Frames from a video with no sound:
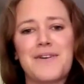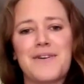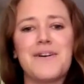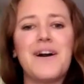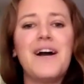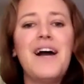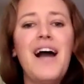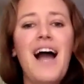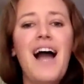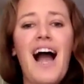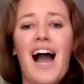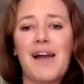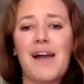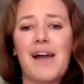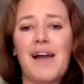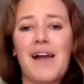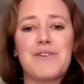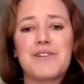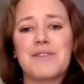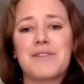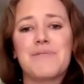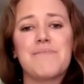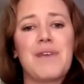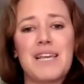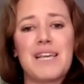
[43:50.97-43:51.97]
So
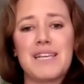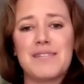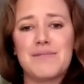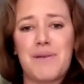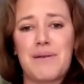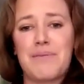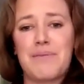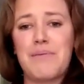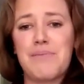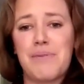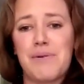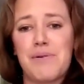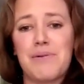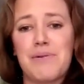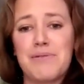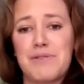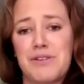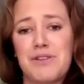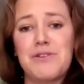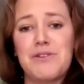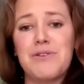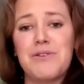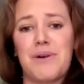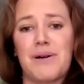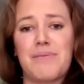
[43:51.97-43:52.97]
I'm always amazed by people
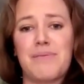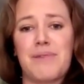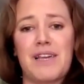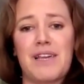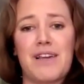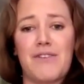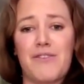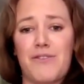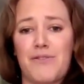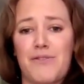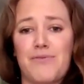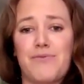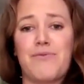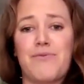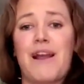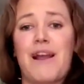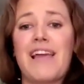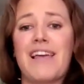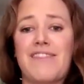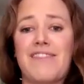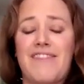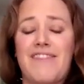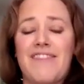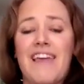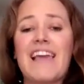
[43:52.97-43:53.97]
who do. I'm like,
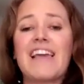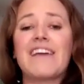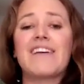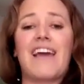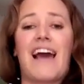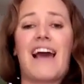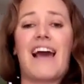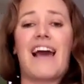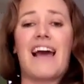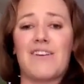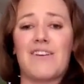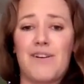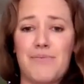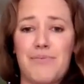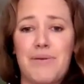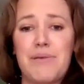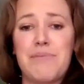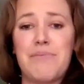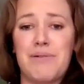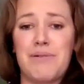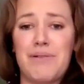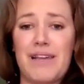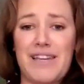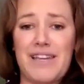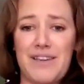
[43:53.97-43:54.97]
great, thank God there are
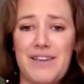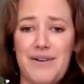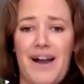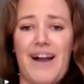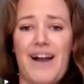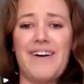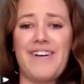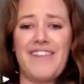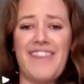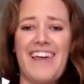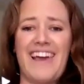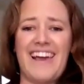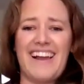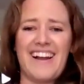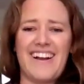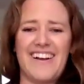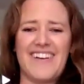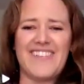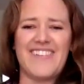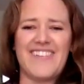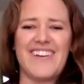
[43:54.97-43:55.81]
people like you out there.